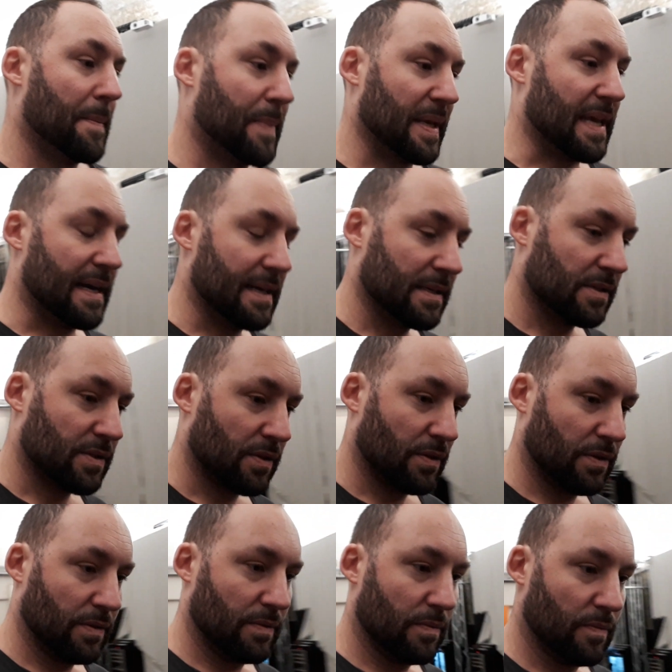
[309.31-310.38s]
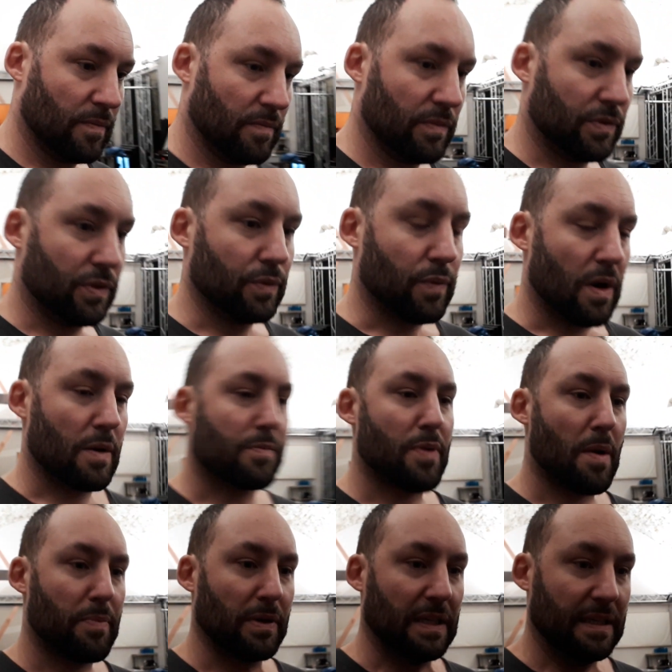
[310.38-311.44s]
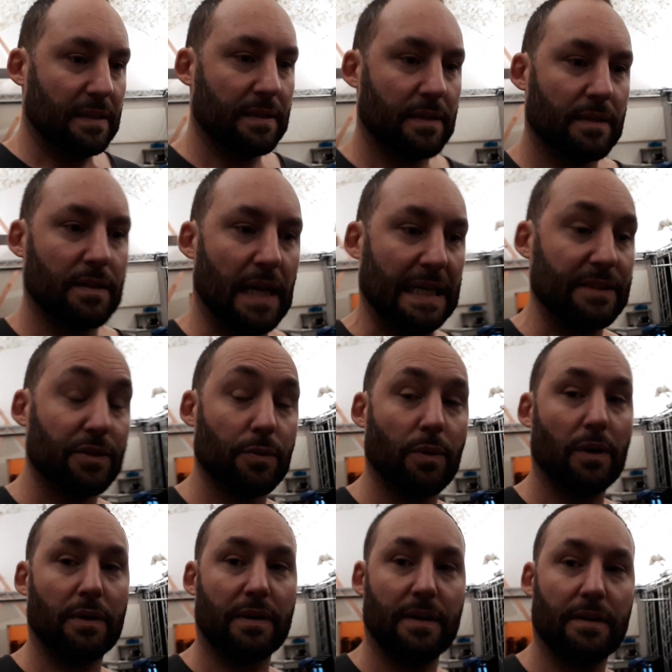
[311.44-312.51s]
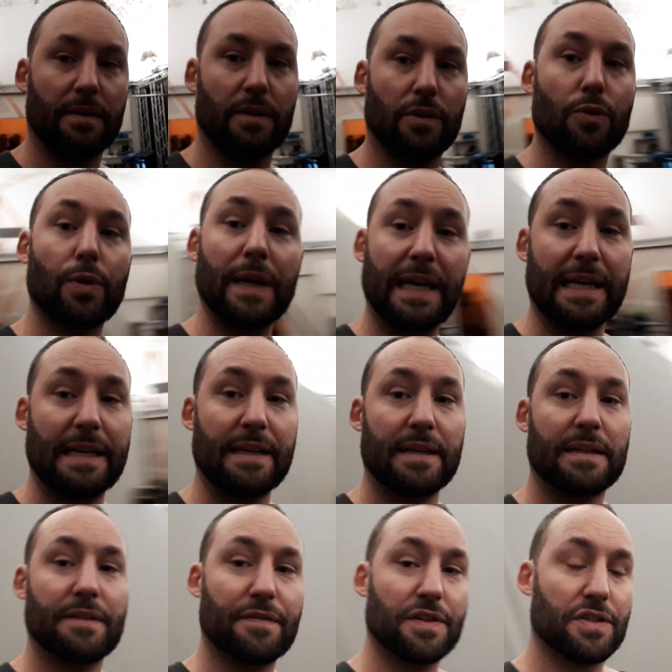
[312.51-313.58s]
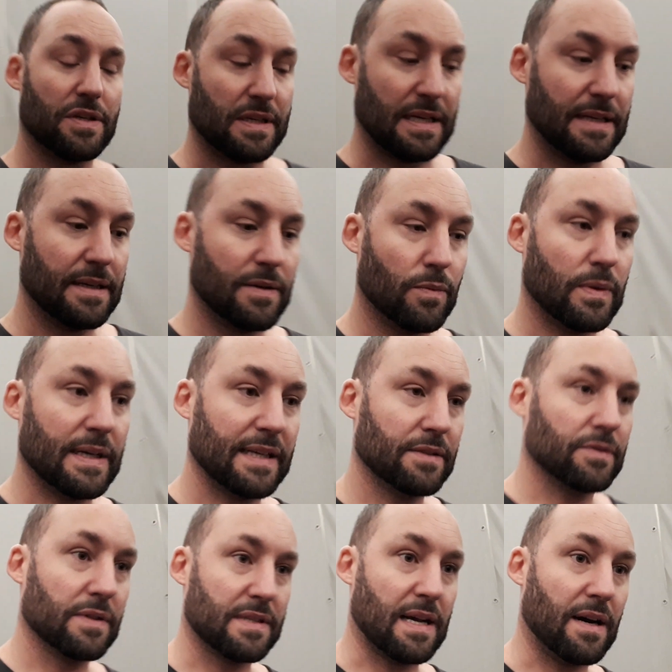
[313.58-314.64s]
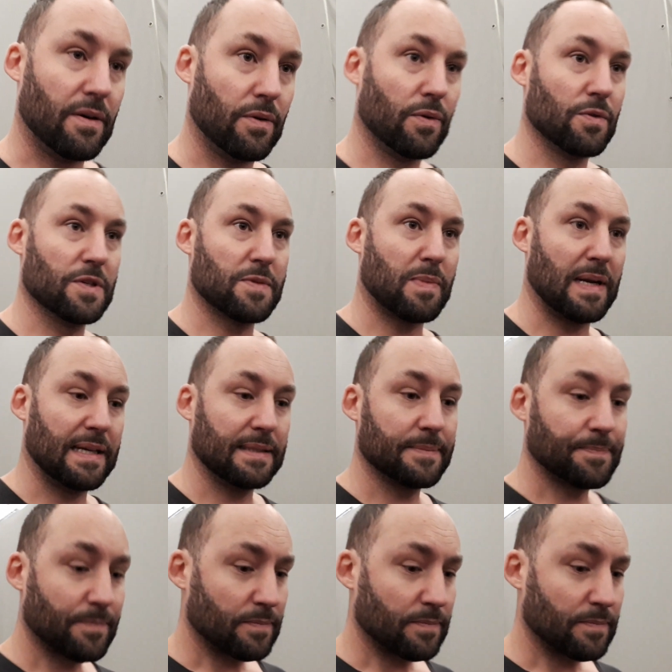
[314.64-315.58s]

But yeah, so to work properly and to work quickly and efficiently, what I do is I always plan.